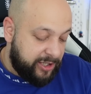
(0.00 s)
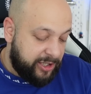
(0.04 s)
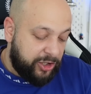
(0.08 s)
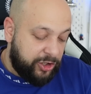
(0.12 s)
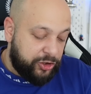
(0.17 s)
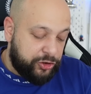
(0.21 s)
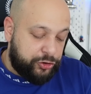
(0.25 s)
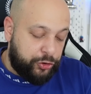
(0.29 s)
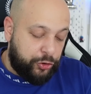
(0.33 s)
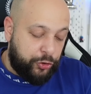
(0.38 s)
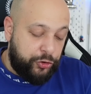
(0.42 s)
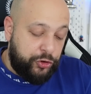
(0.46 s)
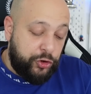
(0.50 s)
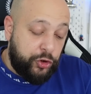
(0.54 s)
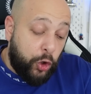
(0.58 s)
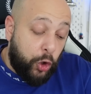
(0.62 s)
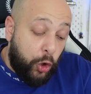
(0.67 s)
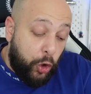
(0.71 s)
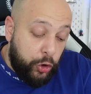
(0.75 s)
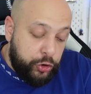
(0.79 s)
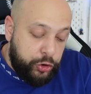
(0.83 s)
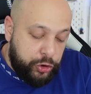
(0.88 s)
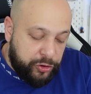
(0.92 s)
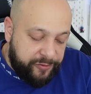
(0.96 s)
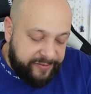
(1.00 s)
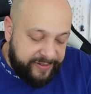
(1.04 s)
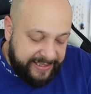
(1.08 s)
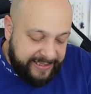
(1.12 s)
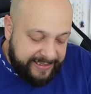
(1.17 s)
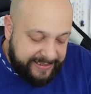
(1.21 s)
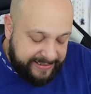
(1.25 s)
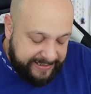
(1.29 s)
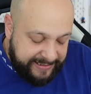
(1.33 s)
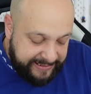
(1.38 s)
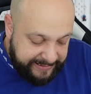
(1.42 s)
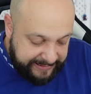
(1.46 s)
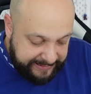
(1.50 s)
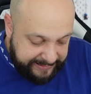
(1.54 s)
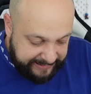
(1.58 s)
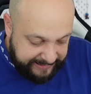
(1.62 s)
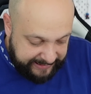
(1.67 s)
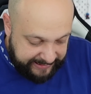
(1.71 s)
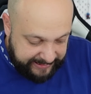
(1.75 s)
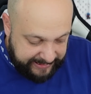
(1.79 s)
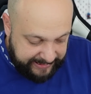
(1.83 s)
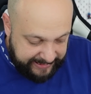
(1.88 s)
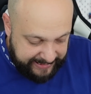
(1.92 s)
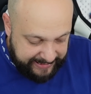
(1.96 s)
So no
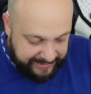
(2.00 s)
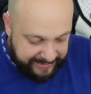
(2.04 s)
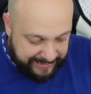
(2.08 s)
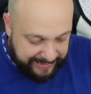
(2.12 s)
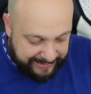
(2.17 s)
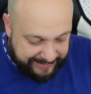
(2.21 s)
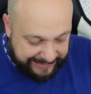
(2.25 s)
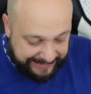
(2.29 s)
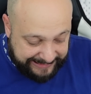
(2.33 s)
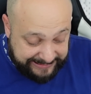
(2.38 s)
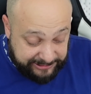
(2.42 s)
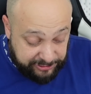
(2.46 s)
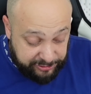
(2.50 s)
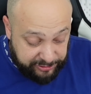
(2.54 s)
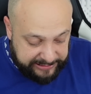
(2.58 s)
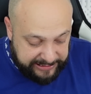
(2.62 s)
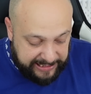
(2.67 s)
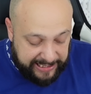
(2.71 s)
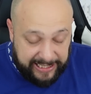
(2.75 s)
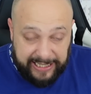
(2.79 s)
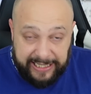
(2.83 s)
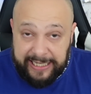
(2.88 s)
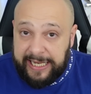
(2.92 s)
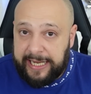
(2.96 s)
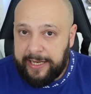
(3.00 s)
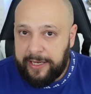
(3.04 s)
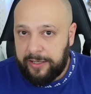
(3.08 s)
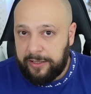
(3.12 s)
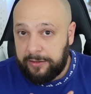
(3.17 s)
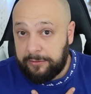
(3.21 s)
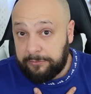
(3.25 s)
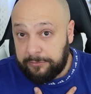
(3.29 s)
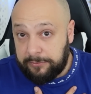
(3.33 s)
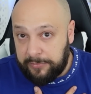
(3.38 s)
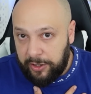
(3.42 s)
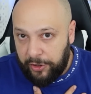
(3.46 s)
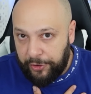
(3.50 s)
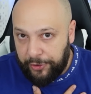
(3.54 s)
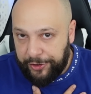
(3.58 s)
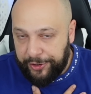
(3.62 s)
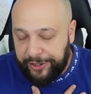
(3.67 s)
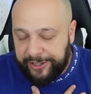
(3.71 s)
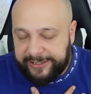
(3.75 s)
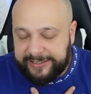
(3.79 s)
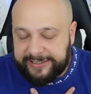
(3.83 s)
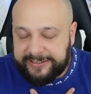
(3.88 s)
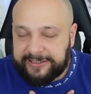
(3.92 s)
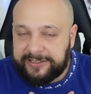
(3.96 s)
Juventini in La Nazionale.
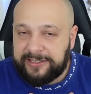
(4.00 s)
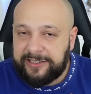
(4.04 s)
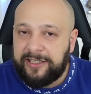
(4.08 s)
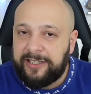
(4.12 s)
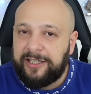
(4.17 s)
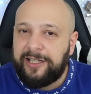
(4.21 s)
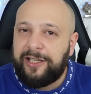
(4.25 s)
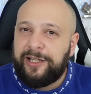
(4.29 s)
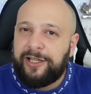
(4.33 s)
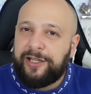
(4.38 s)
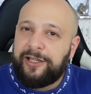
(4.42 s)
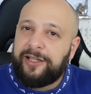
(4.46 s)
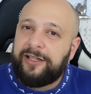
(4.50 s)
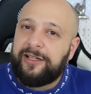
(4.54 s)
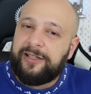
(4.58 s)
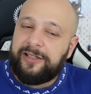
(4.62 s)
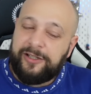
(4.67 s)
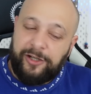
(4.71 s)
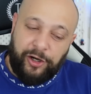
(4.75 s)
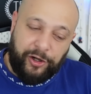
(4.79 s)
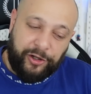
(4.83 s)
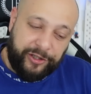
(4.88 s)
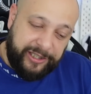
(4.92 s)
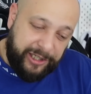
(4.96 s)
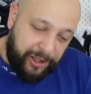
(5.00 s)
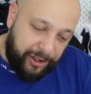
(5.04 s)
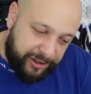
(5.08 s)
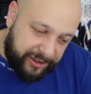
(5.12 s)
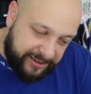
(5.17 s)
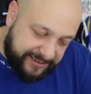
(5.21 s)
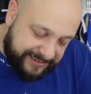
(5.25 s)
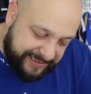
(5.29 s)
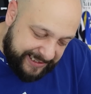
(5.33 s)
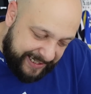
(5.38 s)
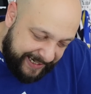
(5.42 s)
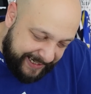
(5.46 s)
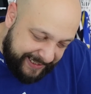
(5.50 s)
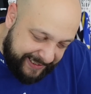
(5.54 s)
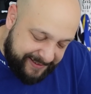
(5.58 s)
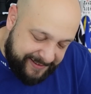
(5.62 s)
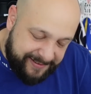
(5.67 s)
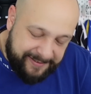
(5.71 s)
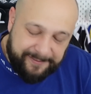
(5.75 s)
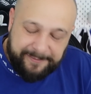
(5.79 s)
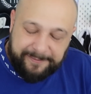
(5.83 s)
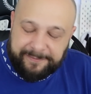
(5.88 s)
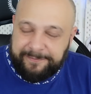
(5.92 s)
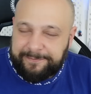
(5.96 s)
Hurts. On the other side,
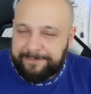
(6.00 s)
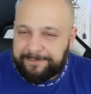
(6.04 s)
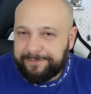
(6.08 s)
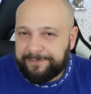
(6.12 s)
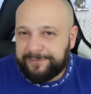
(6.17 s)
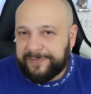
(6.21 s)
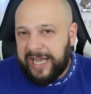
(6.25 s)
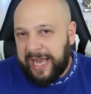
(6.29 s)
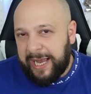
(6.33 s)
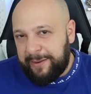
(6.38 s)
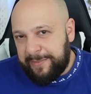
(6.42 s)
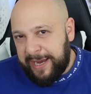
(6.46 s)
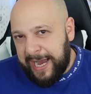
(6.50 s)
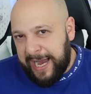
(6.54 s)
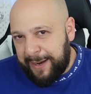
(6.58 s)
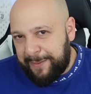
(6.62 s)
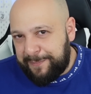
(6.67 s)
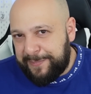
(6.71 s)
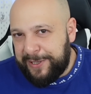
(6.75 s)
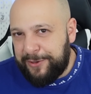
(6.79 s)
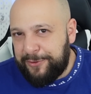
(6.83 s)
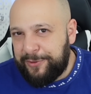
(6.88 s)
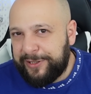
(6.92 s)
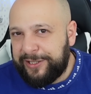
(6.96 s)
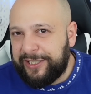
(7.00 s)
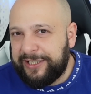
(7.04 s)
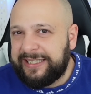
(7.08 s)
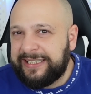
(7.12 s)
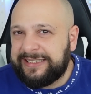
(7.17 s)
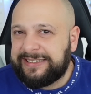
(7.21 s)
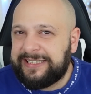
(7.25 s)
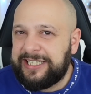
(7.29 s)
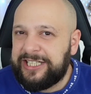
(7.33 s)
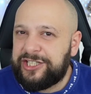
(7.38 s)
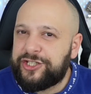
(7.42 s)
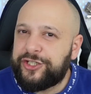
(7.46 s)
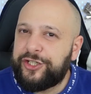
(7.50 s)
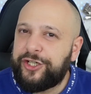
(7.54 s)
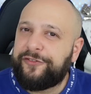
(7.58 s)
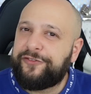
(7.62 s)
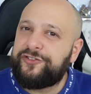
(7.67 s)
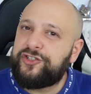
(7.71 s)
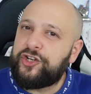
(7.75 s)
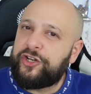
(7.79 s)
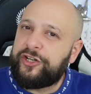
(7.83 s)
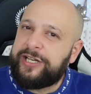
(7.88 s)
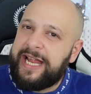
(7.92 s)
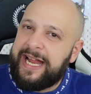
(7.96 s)
I'm happy with the decision of
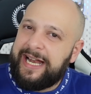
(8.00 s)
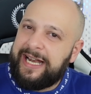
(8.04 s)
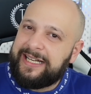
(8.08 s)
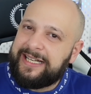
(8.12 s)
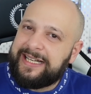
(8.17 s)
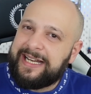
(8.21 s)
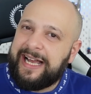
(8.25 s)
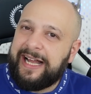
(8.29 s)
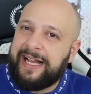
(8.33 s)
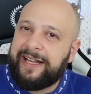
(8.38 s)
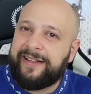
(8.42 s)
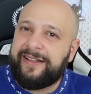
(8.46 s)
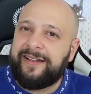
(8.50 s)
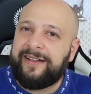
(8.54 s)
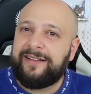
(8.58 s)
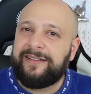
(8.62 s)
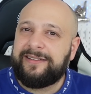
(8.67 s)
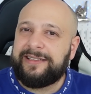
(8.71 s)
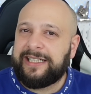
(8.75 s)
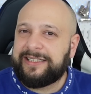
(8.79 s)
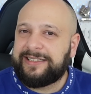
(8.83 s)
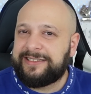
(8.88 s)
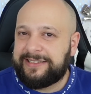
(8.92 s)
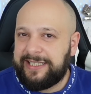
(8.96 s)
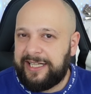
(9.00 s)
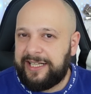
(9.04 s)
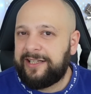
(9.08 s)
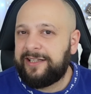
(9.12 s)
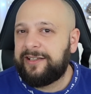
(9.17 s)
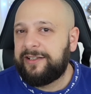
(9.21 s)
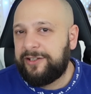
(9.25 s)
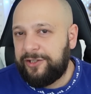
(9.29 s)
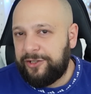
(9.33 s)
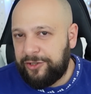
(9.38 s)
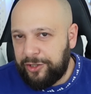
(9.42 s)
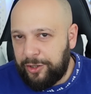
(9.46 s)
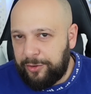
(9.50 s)
John Elkann that said, you know